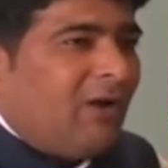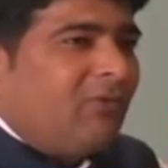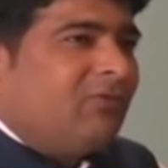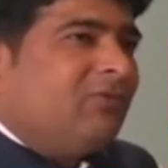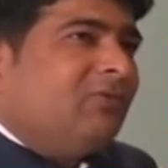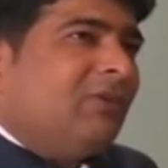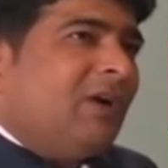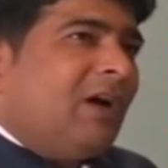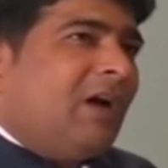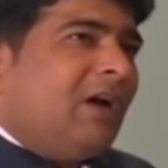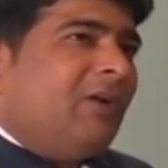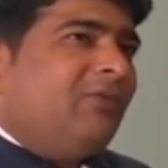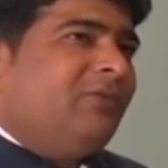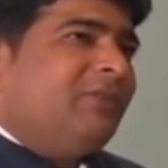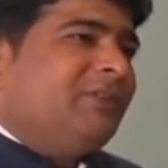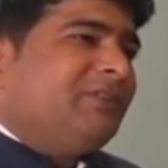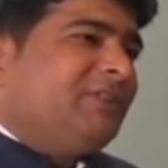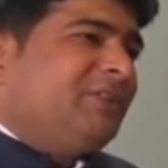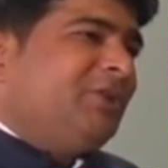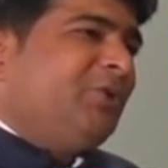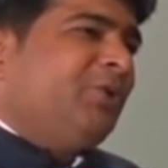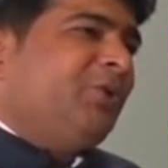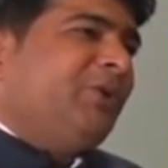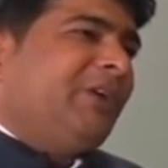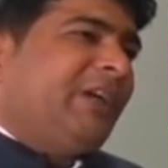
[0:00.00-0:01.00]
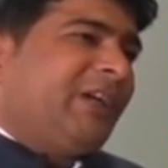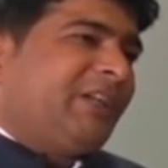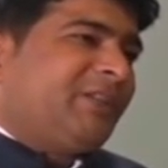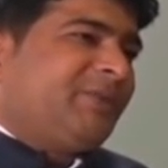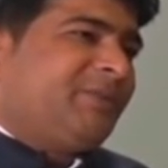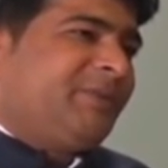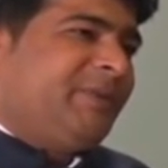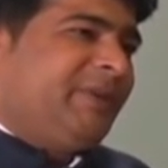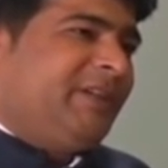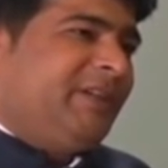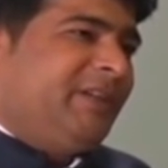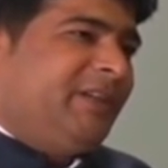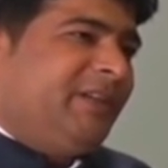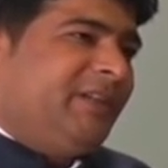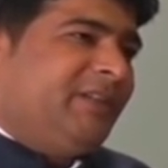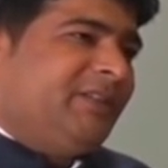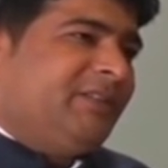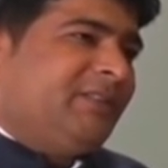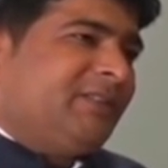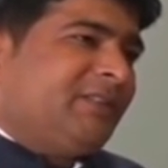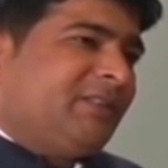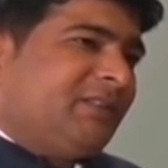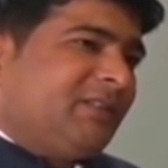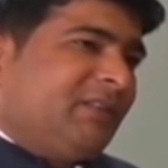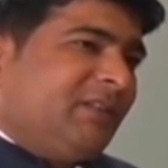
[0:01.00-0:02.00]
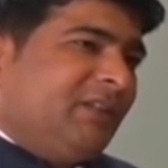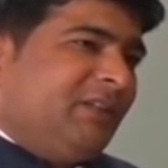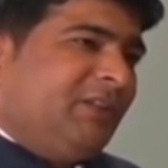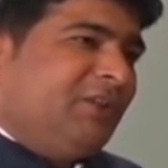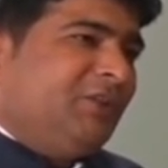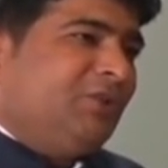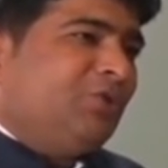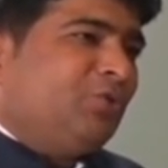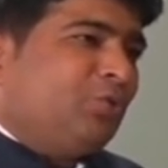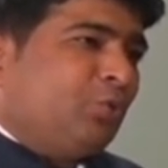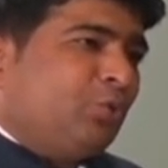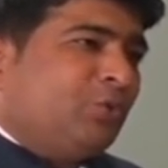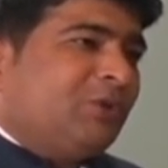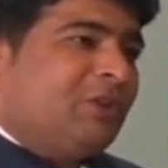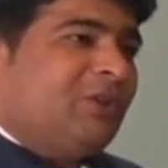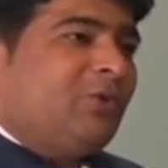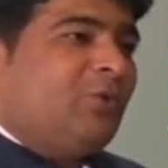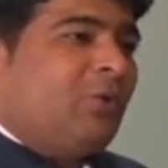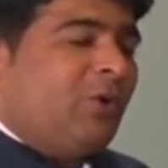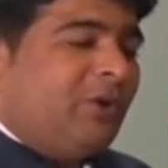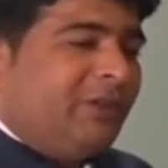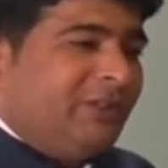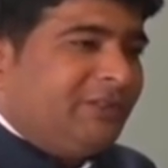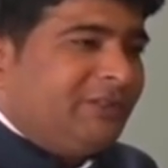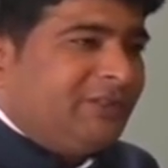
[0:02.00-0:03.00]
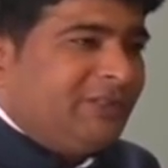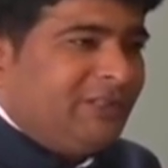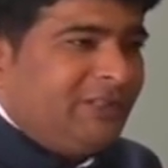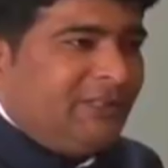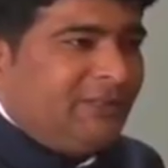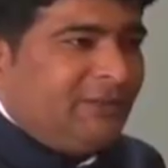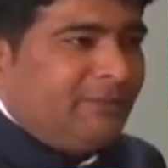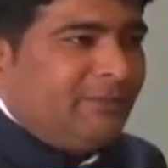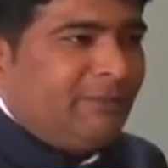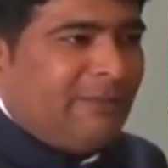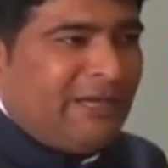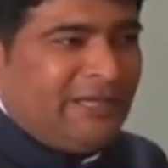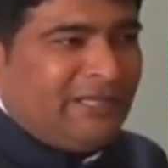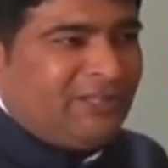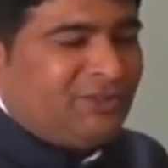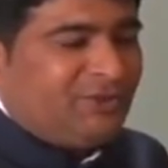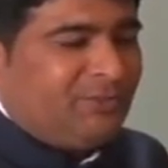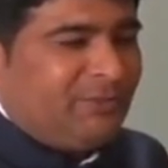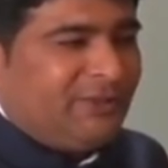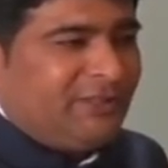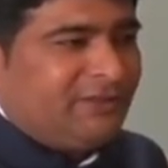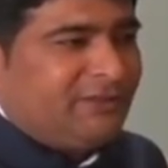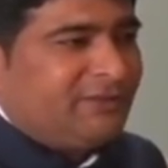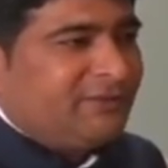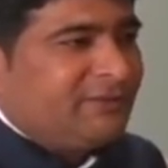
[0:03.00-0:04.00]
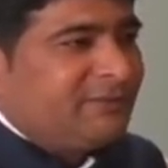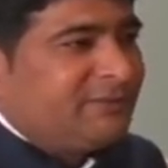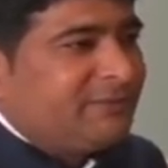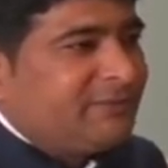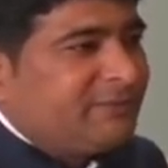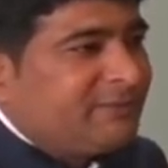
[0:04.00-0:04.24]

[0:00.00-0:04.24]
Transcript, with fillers: How, how is your experience in total quality management?